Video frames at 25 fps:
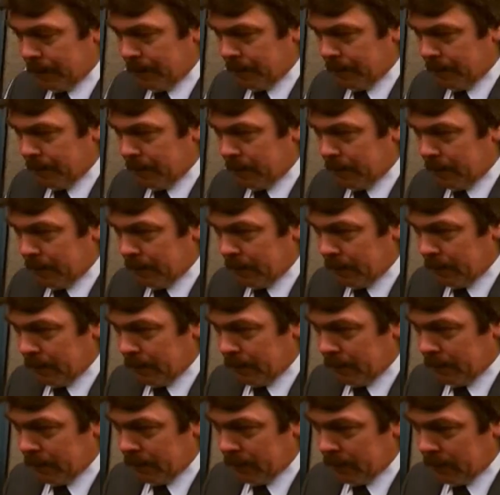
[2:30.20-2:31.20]
Everybody says
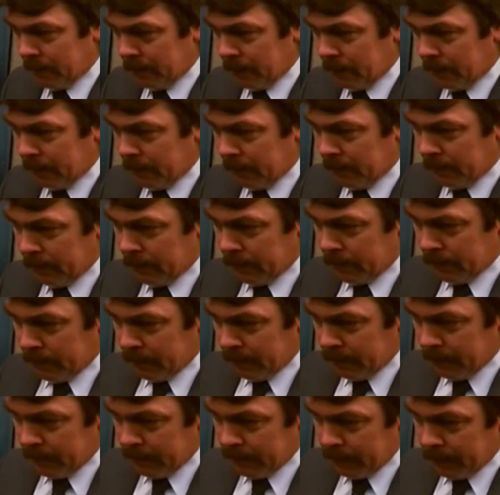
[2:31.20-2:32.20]
part of the family. What did it
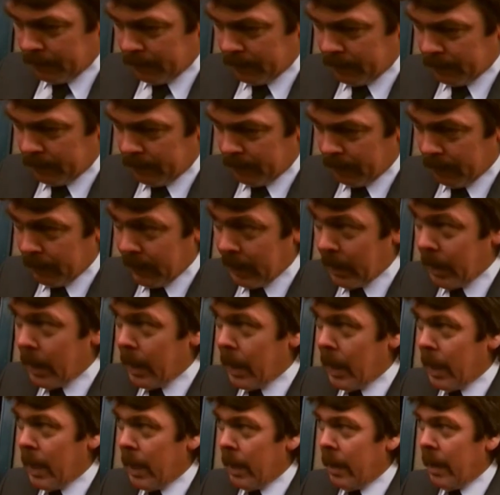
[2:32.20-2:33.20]
mean in reality?
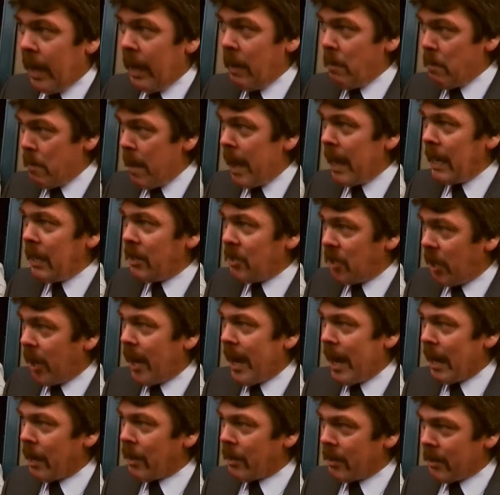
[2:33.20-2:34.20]
It meant
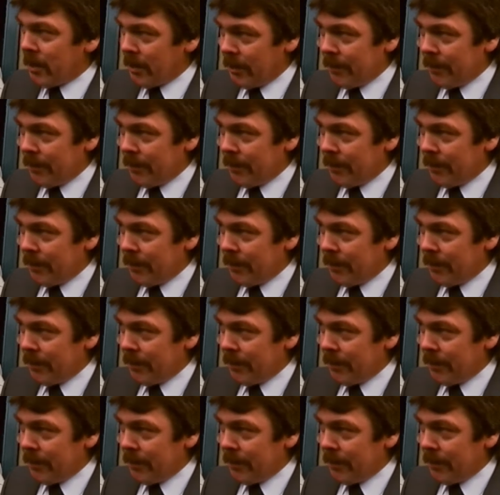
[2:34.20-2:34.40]
you had